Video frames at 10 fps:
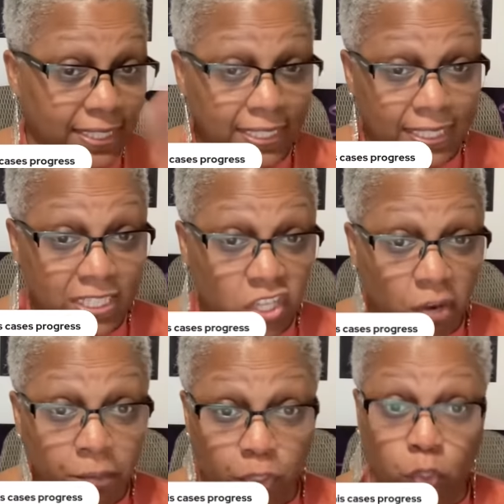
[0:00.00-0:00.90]
in his
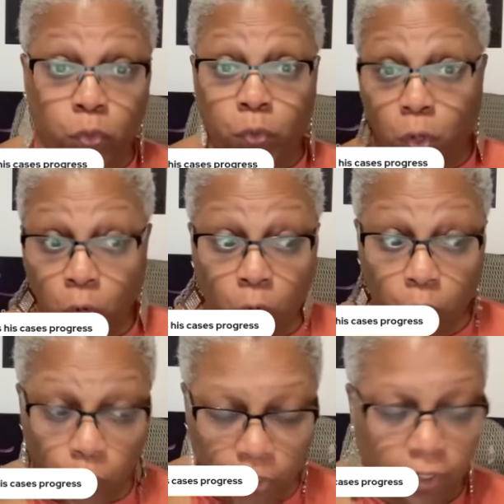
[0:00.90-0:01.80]

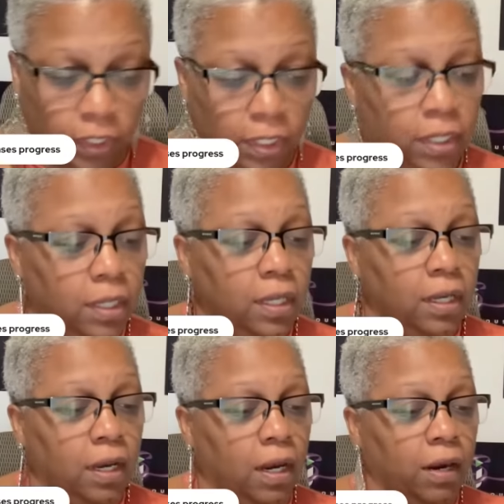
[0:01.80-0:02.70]
computer.
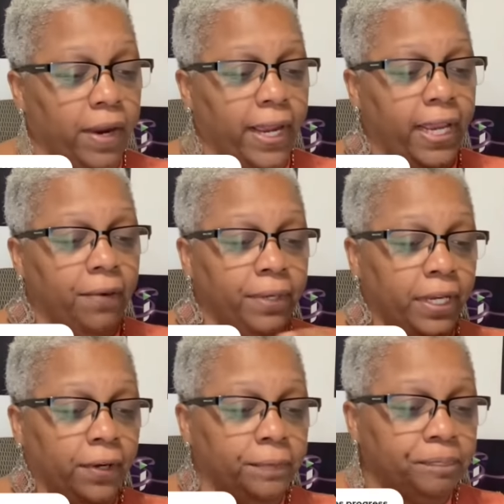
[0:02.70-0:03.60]
All right, here we go.